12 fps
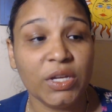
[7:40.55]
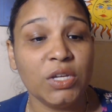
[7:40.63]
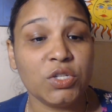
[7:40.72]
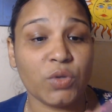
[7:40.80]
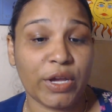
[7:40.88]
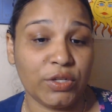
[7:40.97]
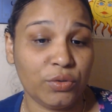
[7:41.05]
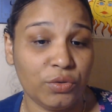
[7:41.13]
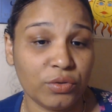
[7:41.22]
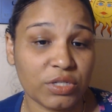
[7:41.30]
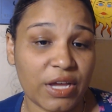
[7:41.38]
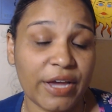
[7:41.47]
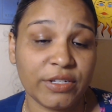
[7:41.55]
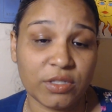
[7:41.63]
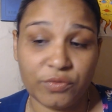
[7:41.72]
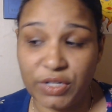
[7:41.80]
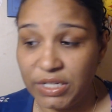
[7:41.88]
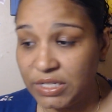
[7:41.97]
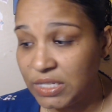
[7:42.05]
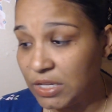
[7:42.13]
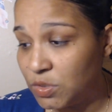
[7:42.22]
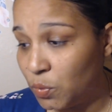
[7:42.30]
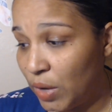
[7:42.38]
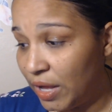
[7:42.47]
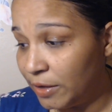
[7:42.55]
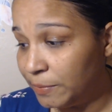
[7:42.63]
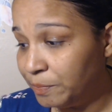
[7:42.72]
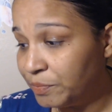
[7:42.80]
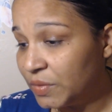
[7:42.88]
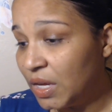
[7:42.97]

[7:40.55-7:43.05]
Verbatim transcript: So I do those kinds of readings as well.